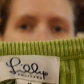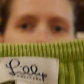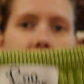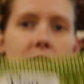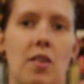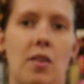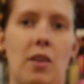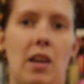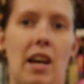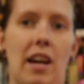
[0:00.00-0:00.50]

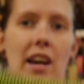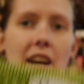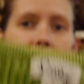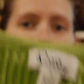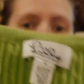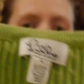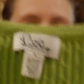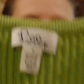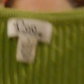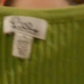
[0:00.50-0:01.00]
So yeah, I
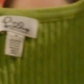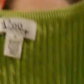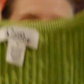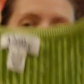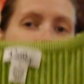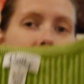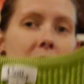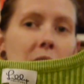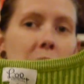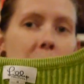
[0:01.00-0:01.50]
thought that was
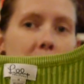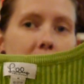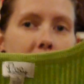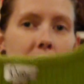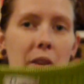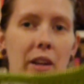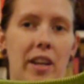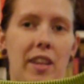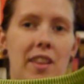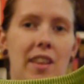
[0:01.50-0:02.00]
pretty
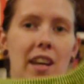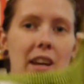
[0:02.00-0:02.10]
cool that